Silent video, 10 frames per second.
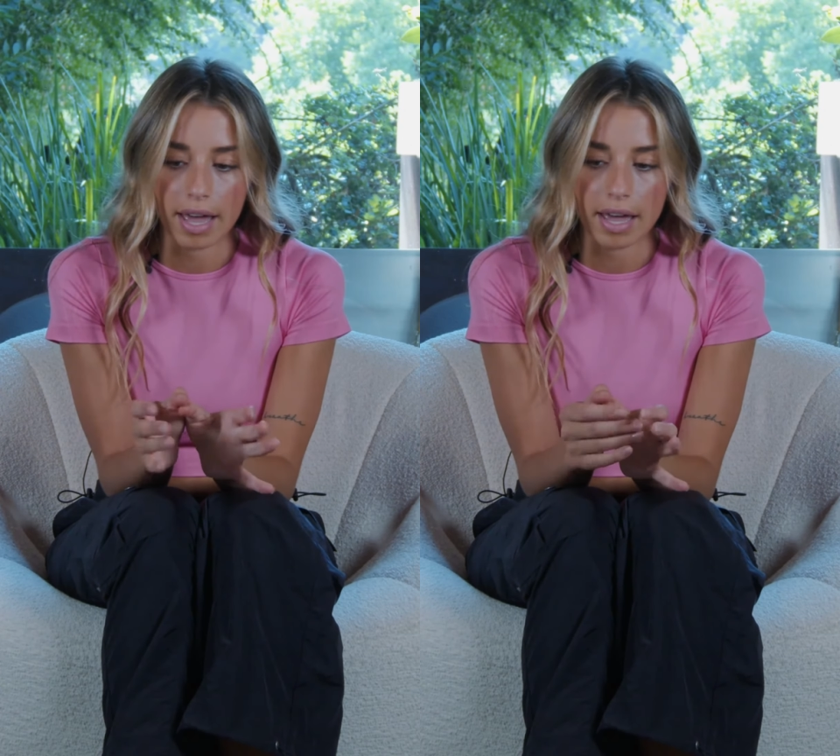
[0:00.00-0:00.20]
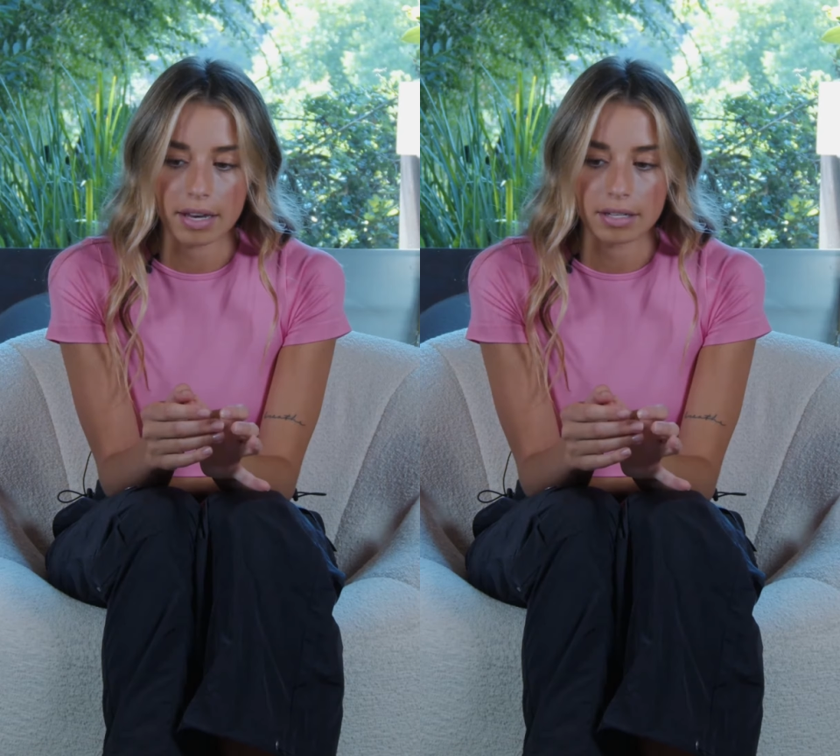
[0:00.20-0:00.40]

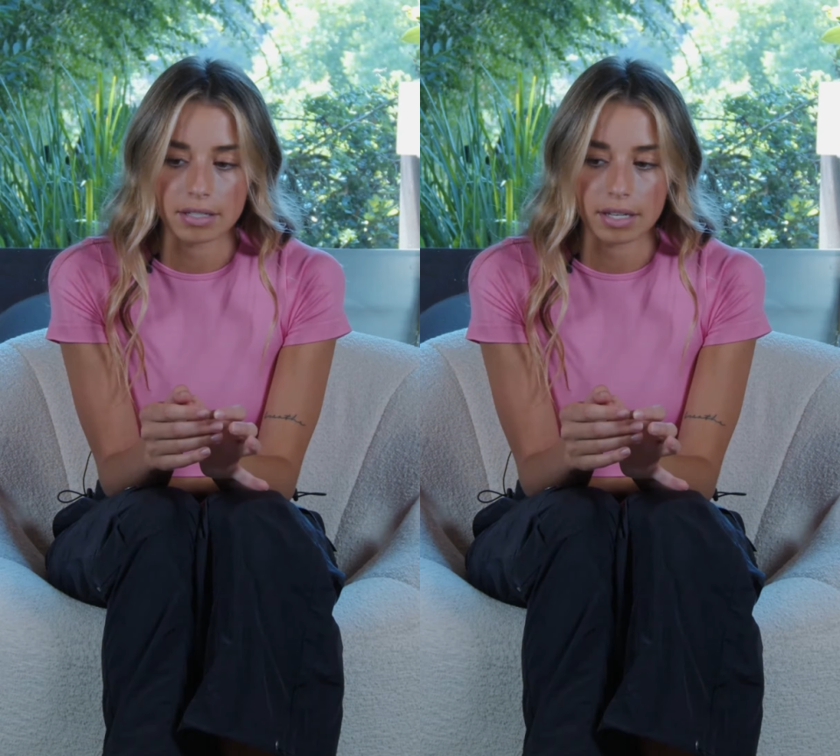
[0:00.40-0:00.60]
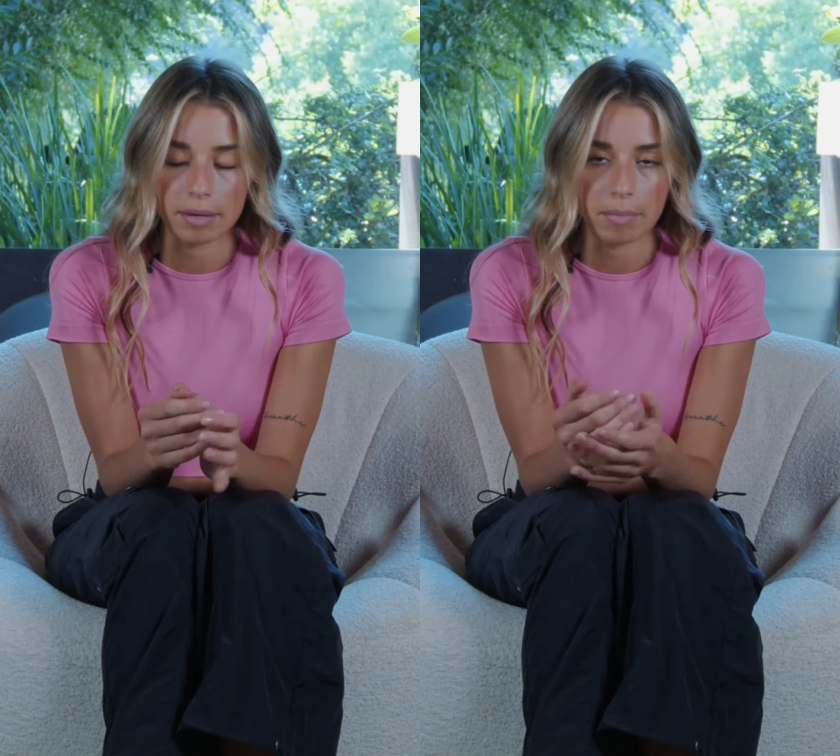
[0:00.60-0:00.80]

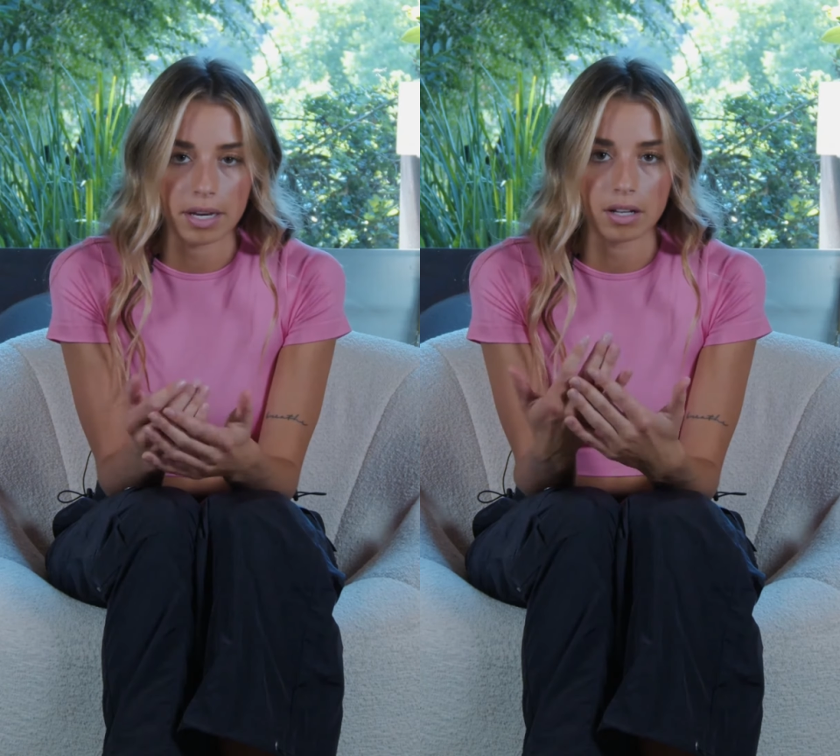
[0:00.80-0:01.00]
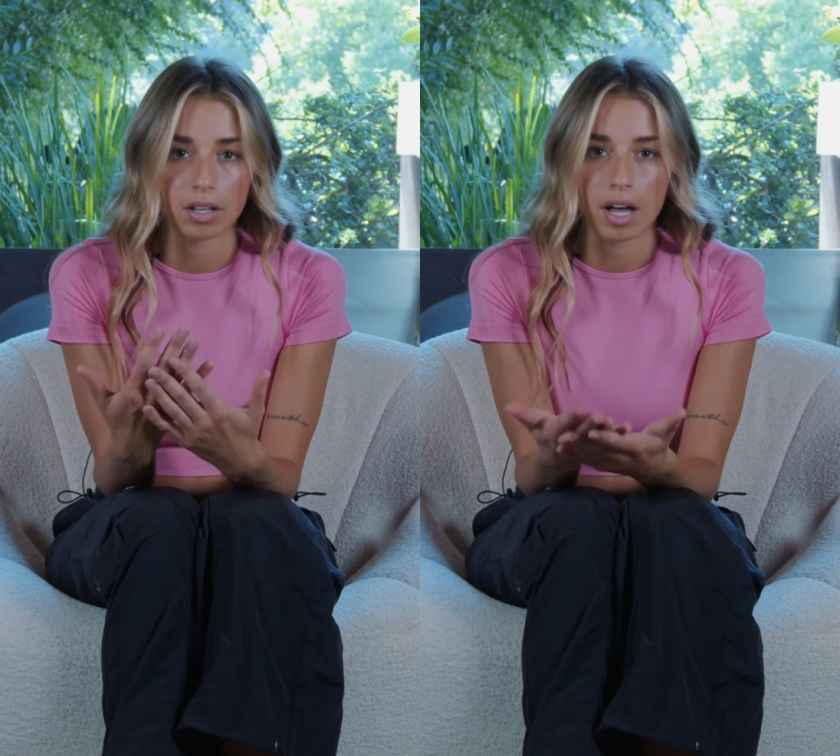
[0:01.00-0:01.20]
and it
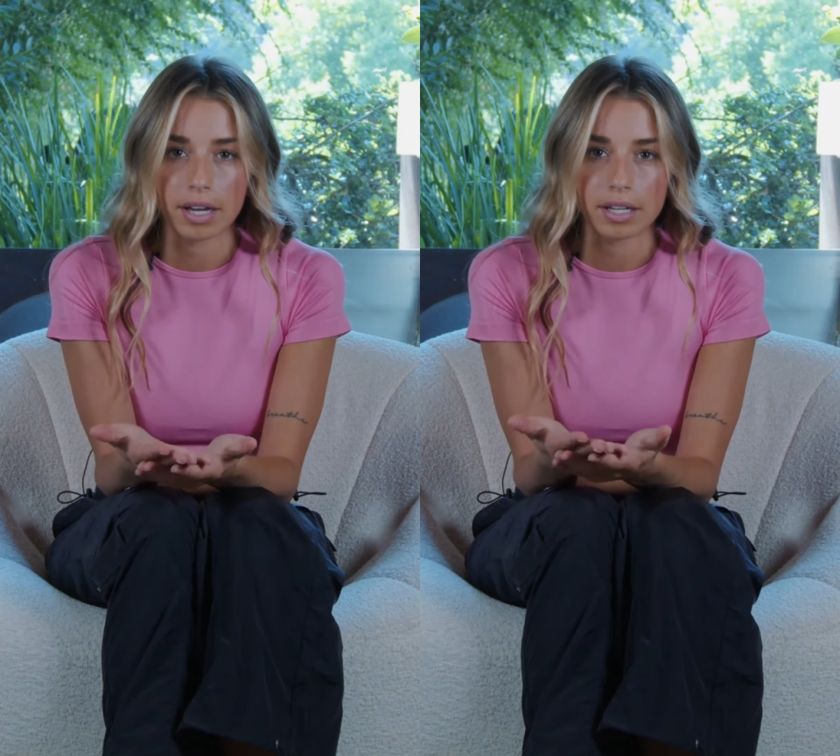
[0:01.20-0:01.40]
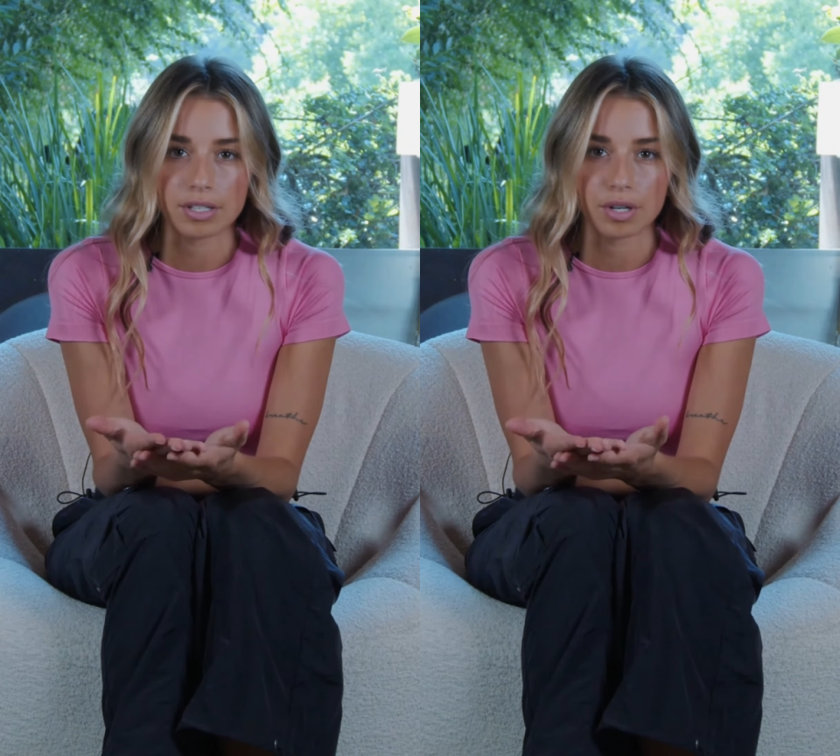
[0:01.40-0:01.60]
made it a
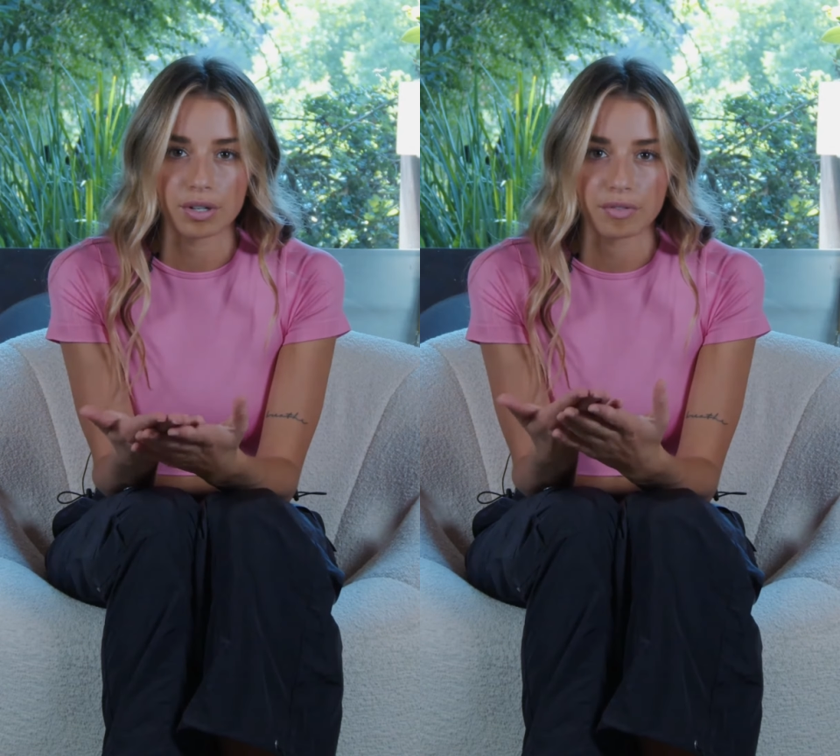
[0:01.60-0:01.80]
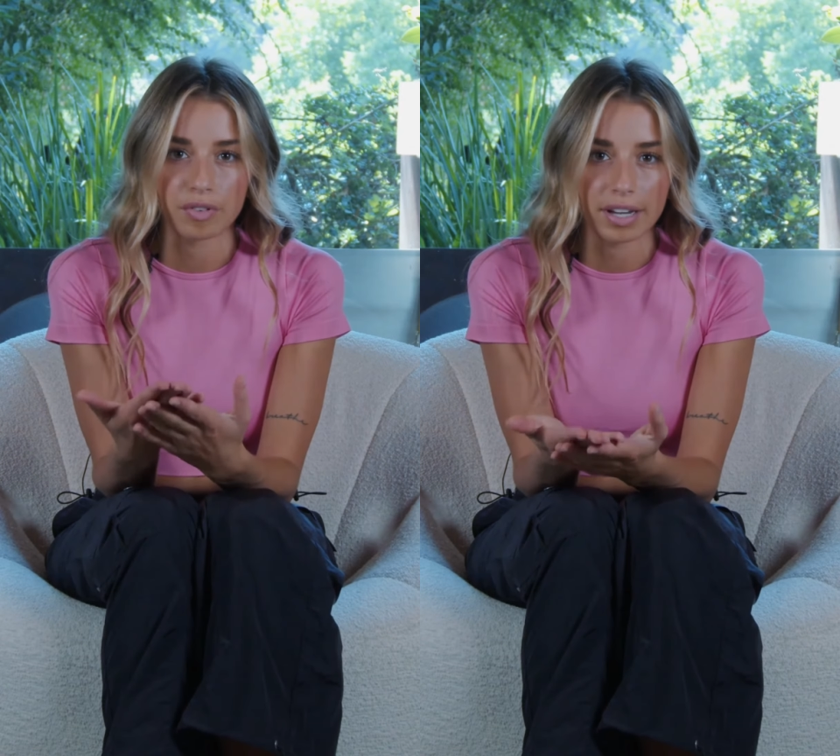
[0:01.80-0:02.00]
lot
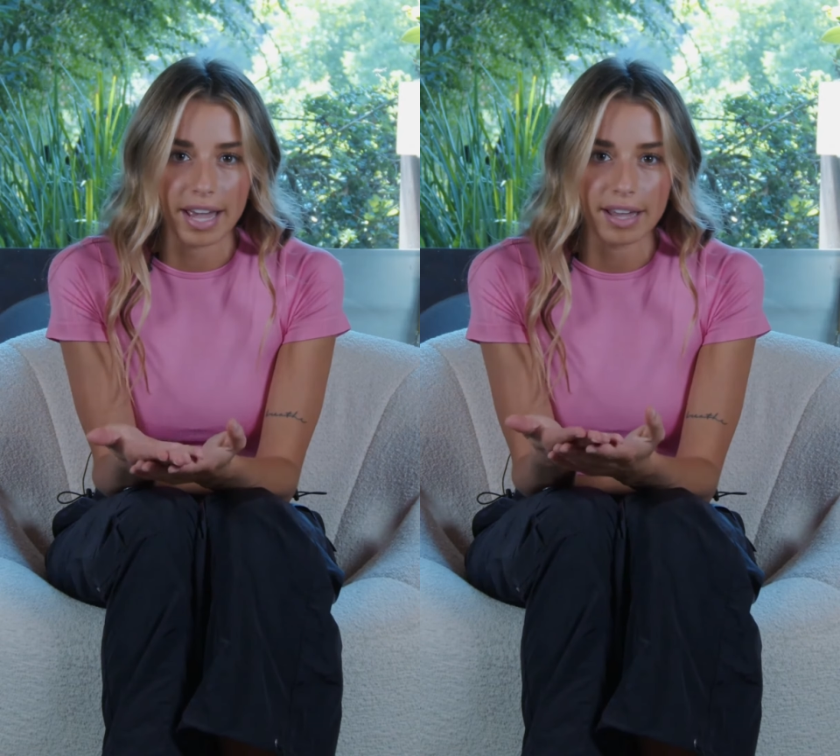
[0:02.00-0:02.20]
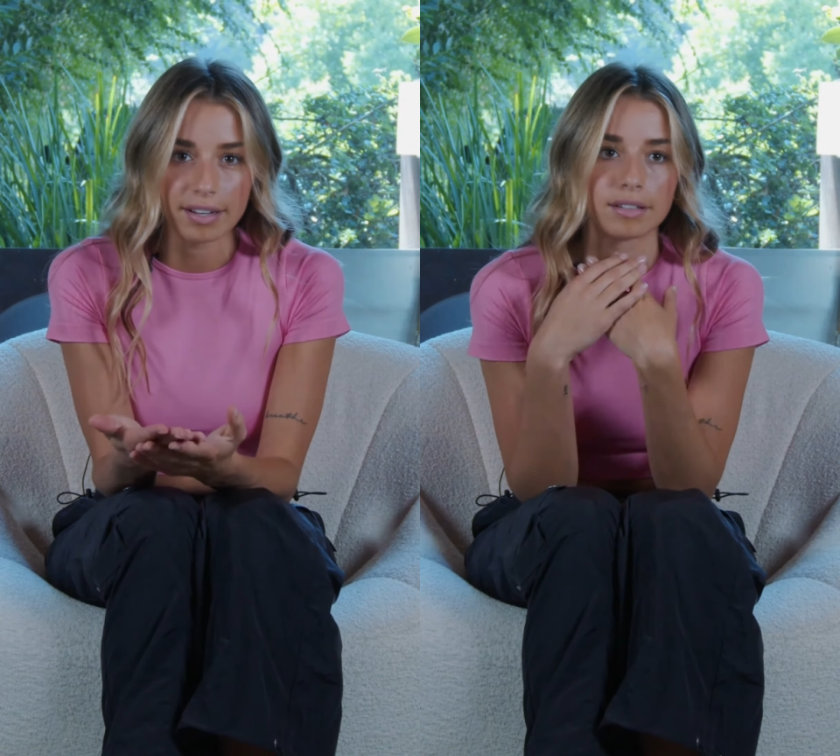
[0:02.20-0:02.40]
easier to
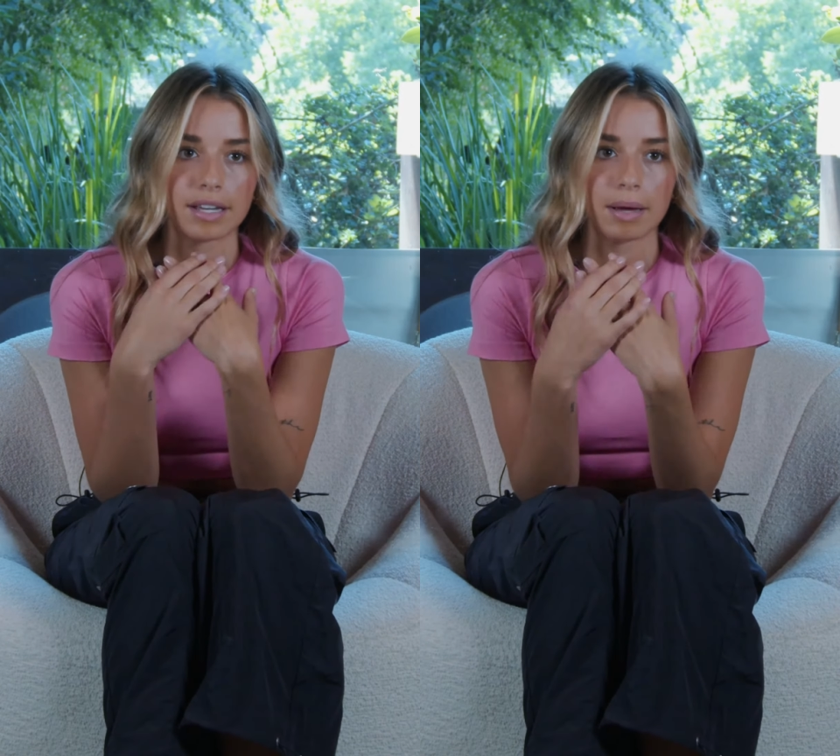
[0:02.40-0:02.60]
forget.